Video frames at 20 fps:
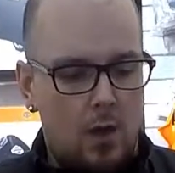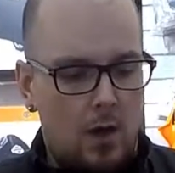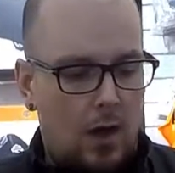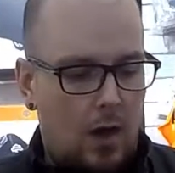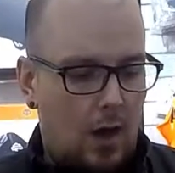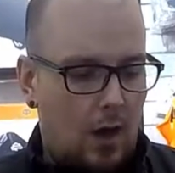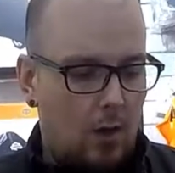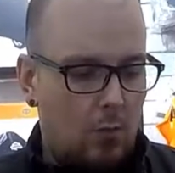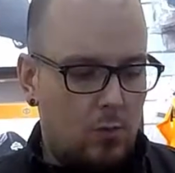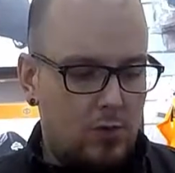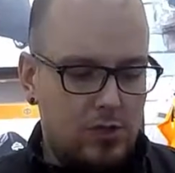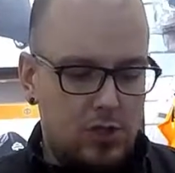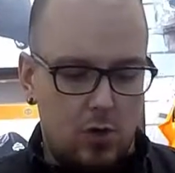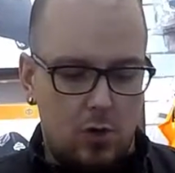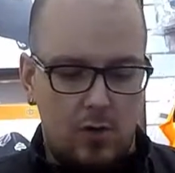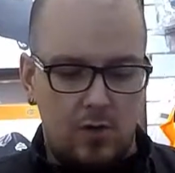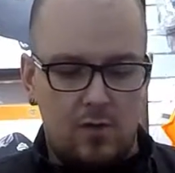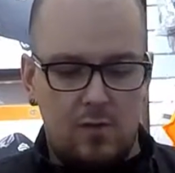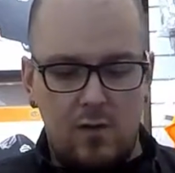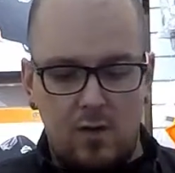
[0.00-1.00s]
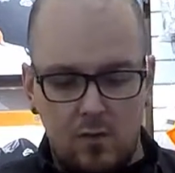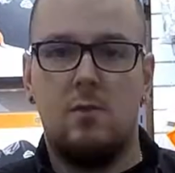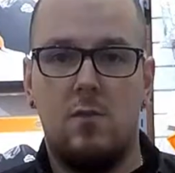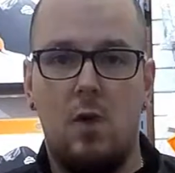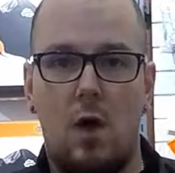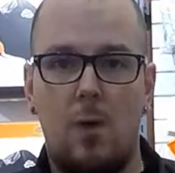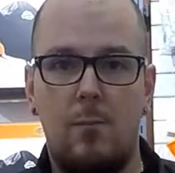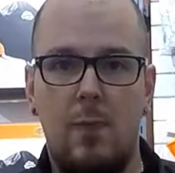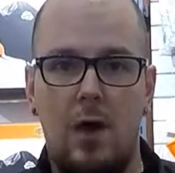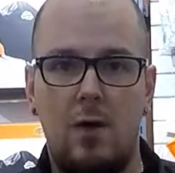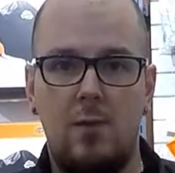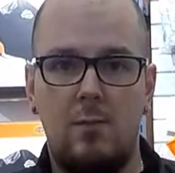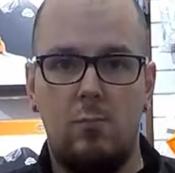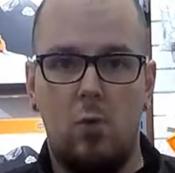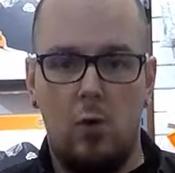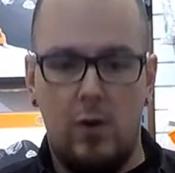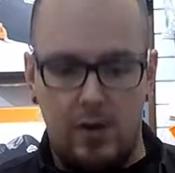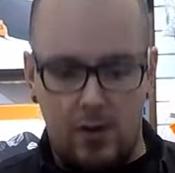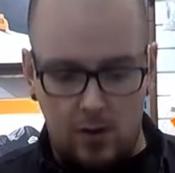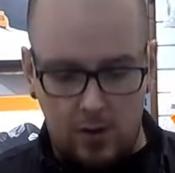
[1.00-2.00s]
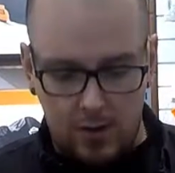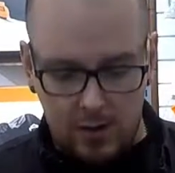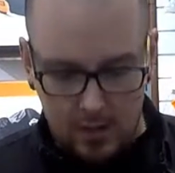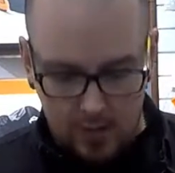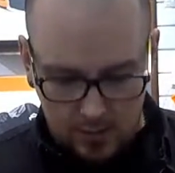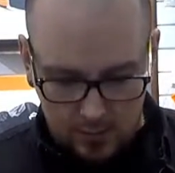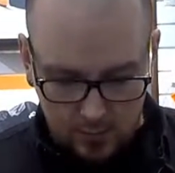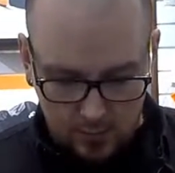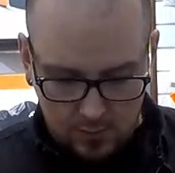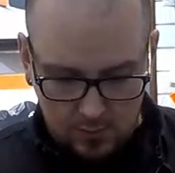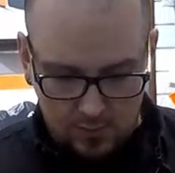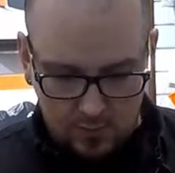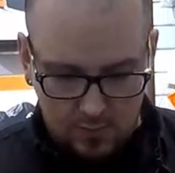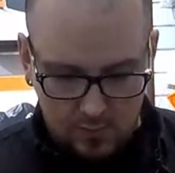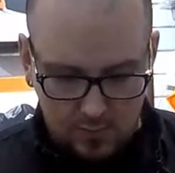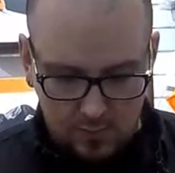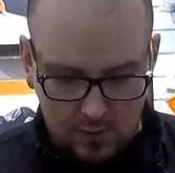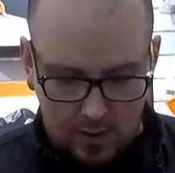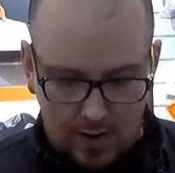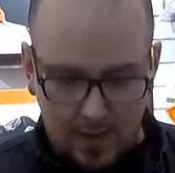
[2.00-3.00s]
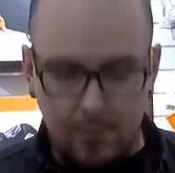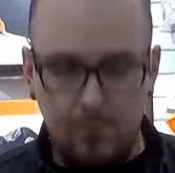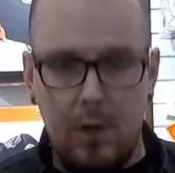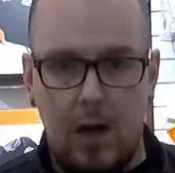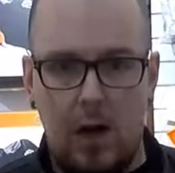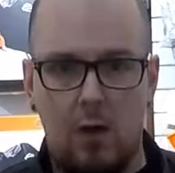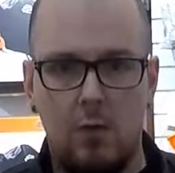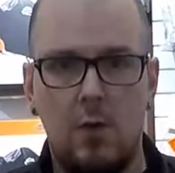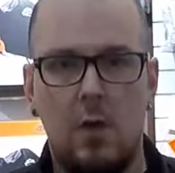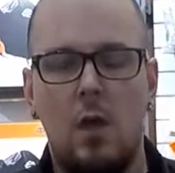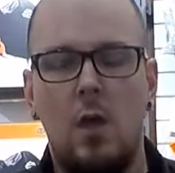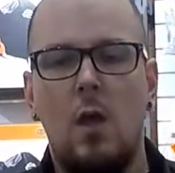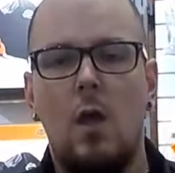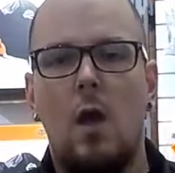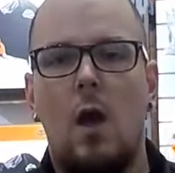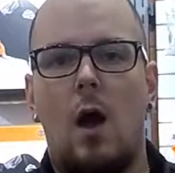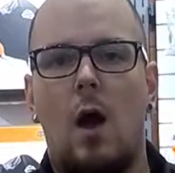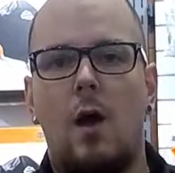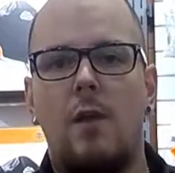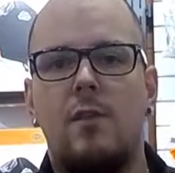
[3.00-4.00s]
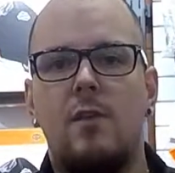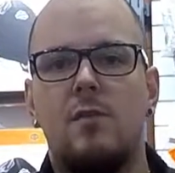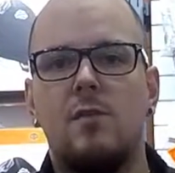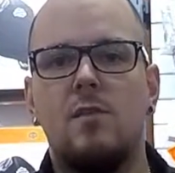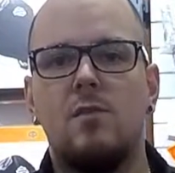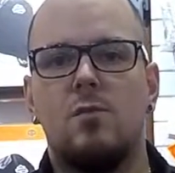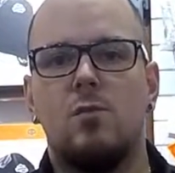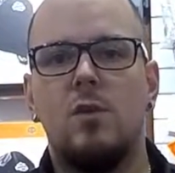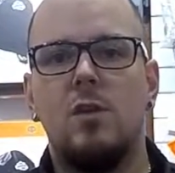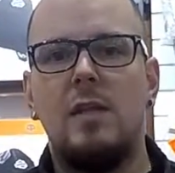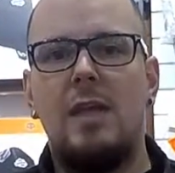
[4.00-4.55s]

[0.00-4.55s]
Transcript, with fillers: Uh, what you're gonna see is top mounting point area, and you're gonna see side mount. Uh, this is really